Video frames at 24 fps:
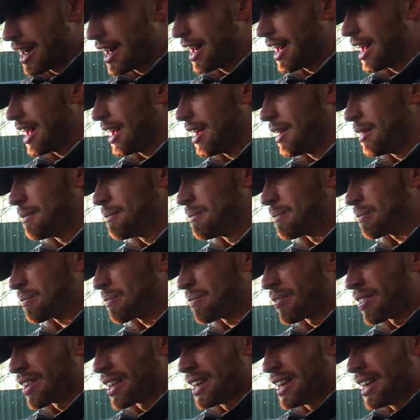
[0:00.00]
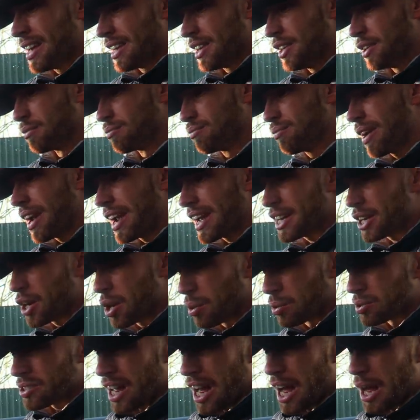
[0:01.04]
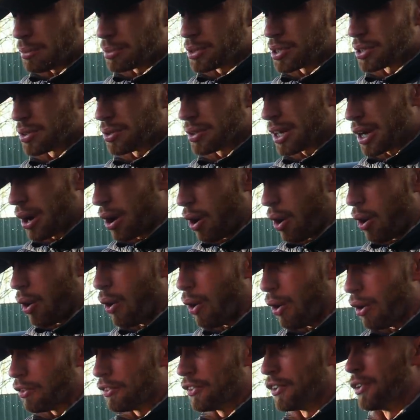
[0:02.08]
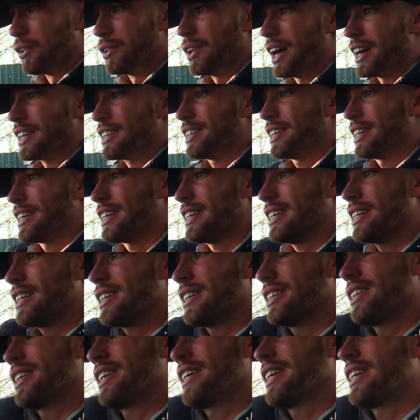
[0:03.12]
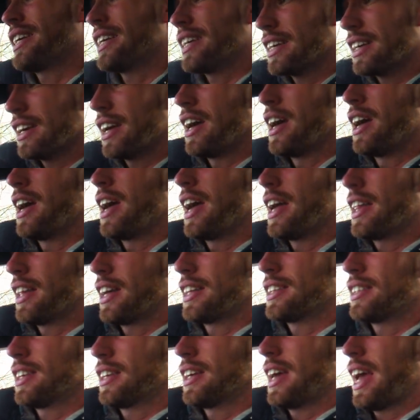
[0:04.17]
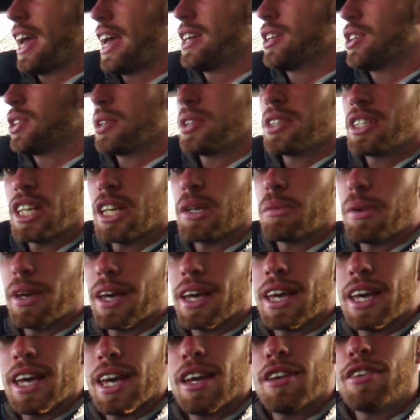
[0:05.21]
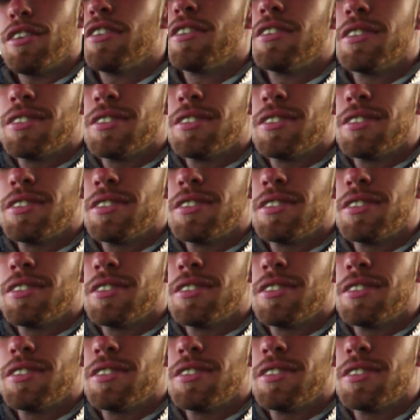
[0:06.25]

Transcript: Um, the radio was absolutely awful. Like the the uh, like the HUD bit here.